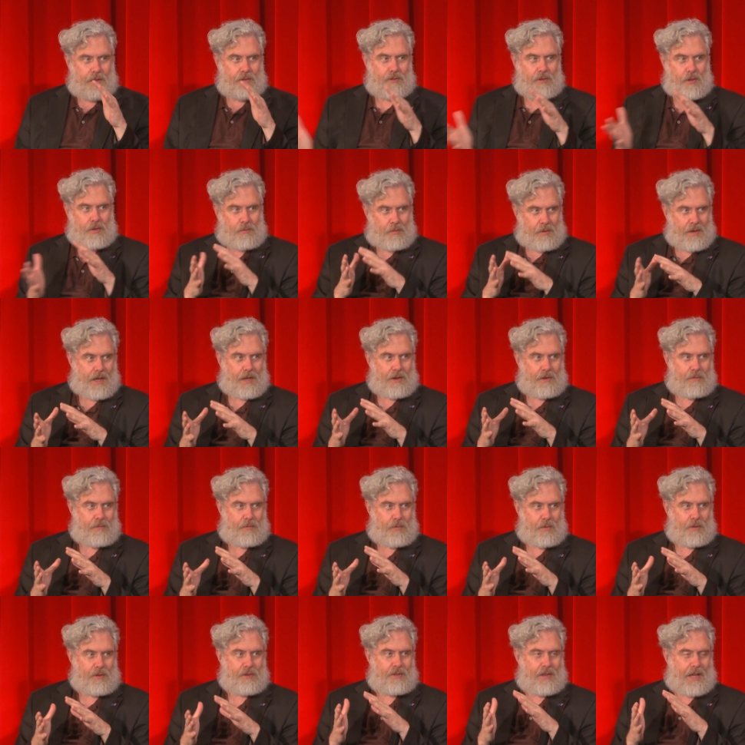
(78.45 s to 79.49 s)
So 300
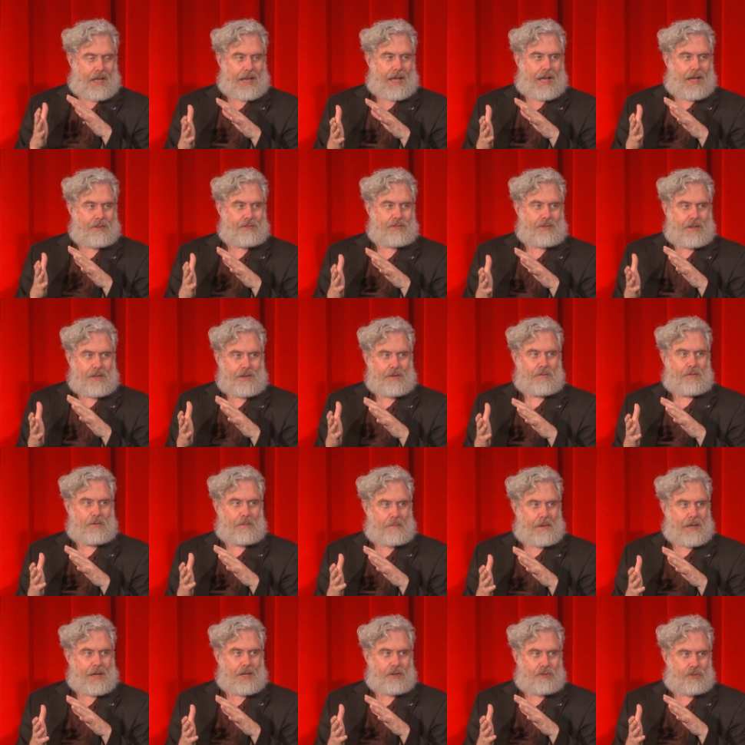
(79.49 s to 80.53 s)
fold is not asking for
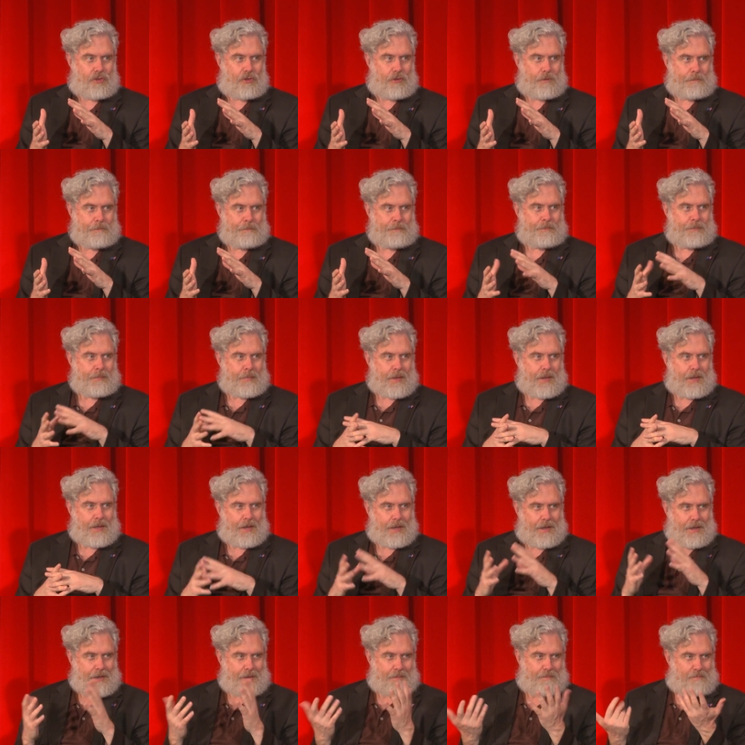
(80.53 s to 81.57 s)
much.
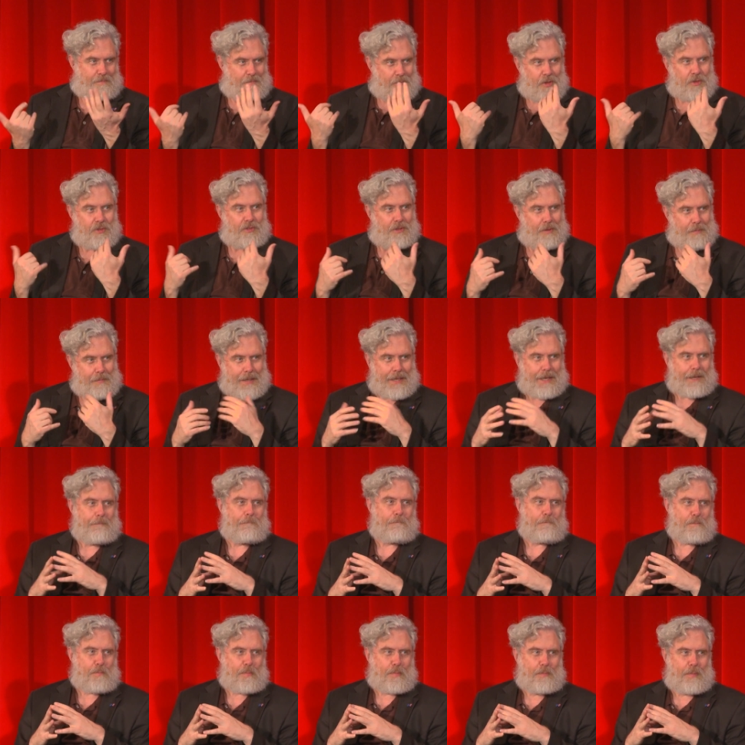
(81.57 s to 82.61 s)
Uh, used to be,
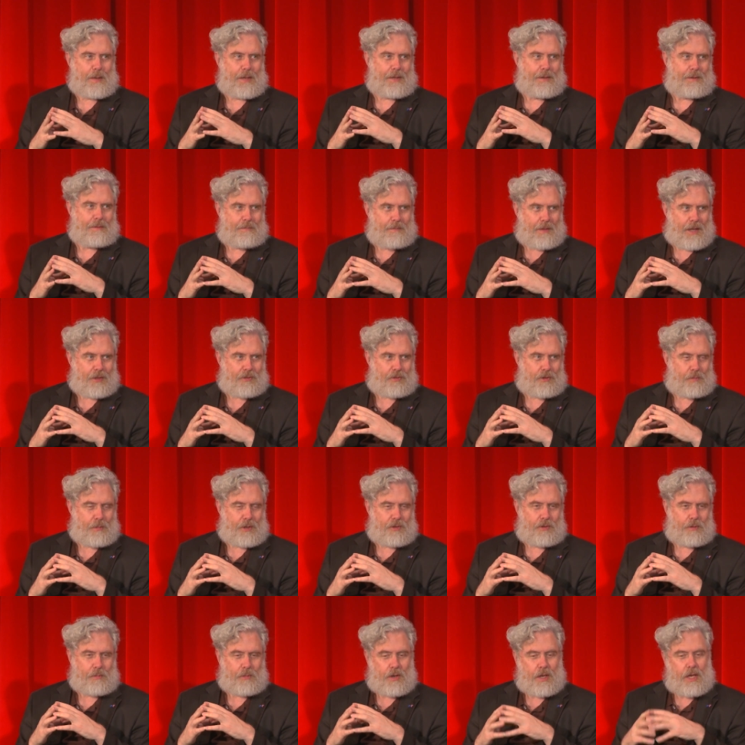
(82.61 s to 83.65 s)
but not so
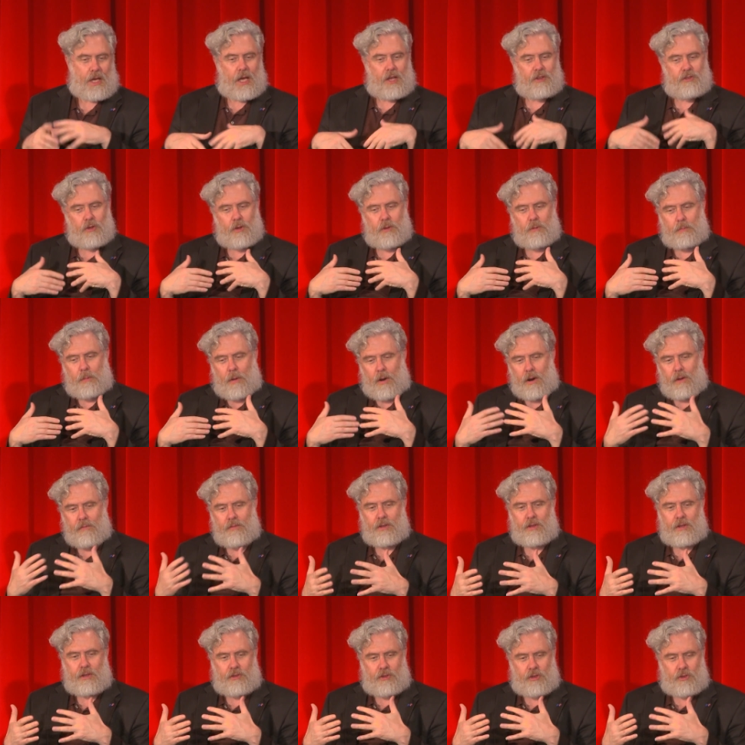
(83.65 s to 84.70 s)
much anymore. So as part of
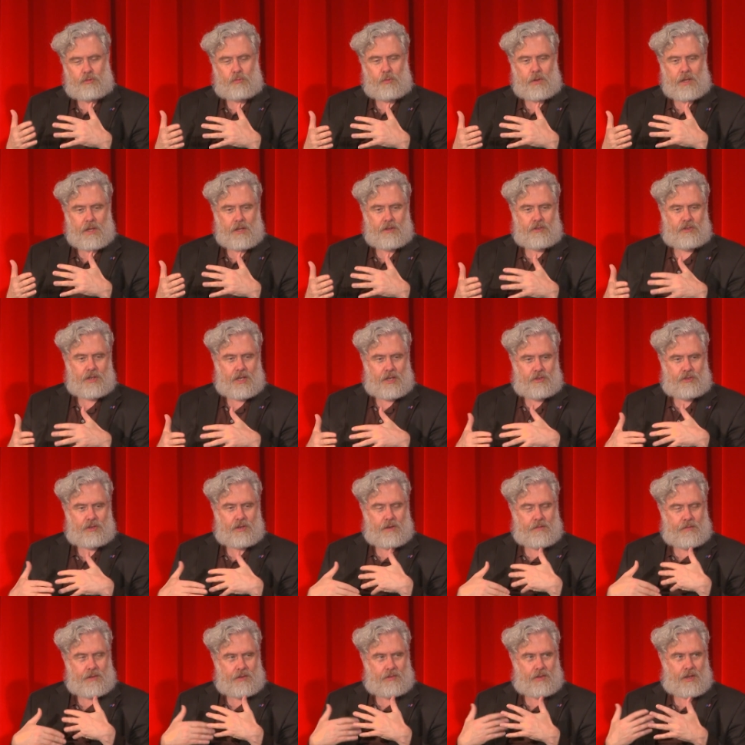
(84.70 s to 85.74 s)
it is this
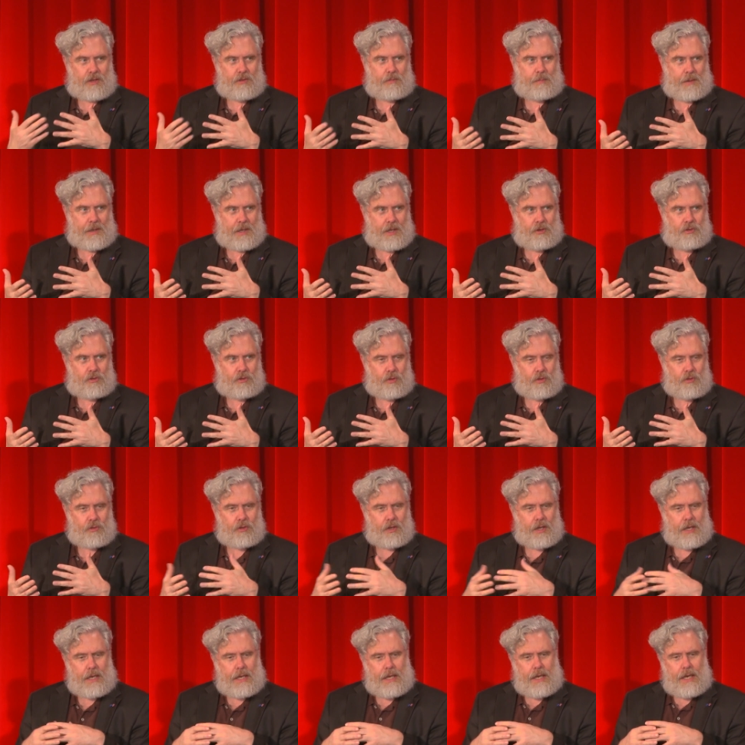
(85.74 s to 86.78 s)
realization of these exponentials.